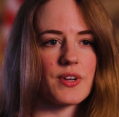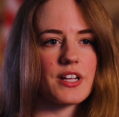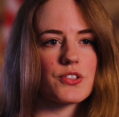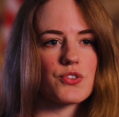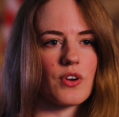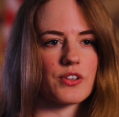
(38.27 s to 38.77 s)

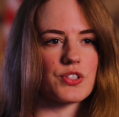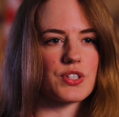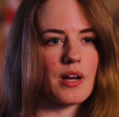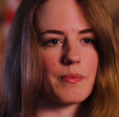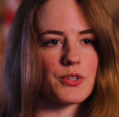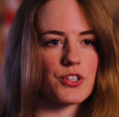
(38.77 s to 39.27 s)
reconstructed
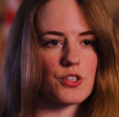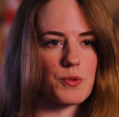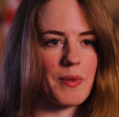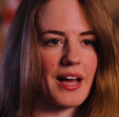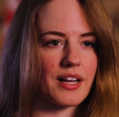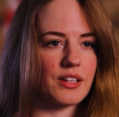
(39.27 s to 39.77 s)
temperatures
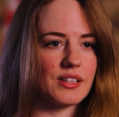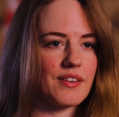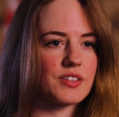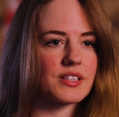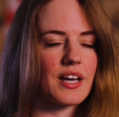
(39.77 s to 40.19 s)
back eleven